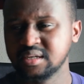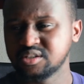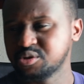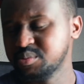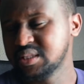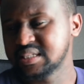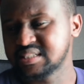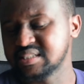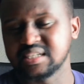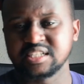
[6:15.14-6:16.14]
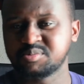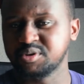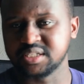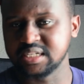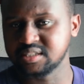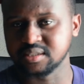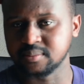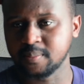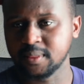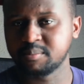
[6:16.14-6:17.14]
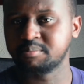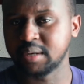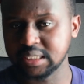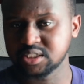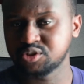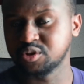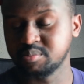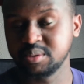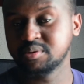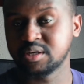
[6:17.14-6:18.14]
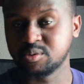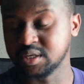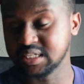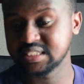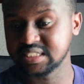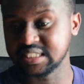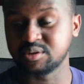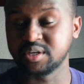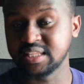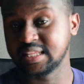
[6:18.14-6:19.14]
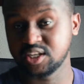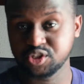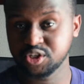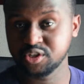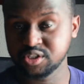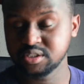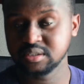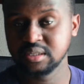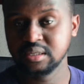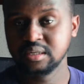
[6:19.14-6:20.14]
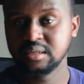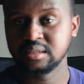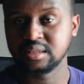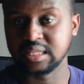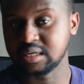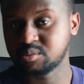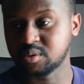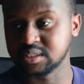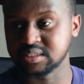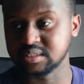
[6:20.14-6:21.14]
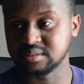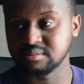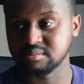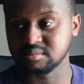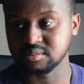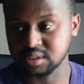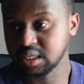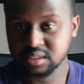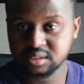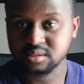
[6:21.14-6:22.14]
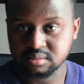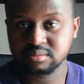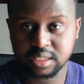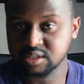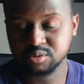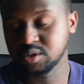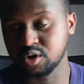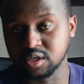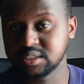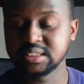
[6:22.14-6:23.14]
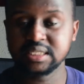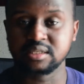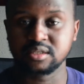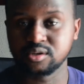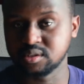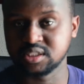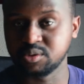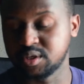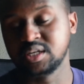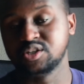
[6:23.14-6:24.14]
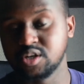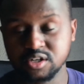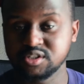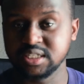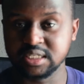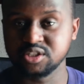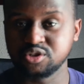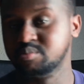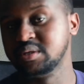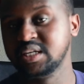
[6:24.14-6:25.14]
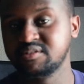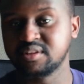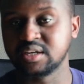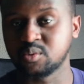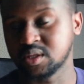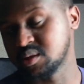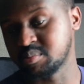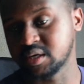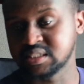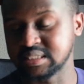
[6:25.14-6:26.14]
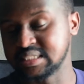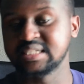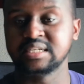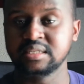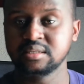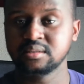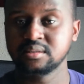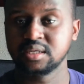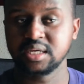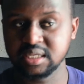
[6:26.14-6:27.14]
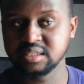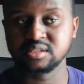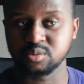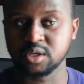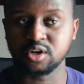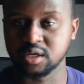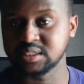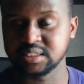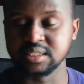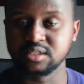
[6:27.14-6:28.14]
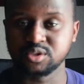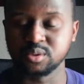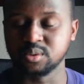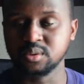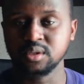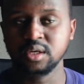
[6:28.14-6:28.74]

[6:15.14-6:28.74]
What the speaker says: To me, that's exploitation. But to the people that were listening, that were in that church, that was, yes, that's what God said, because they were indoctrinated to believe that what the pastor said is what God said. So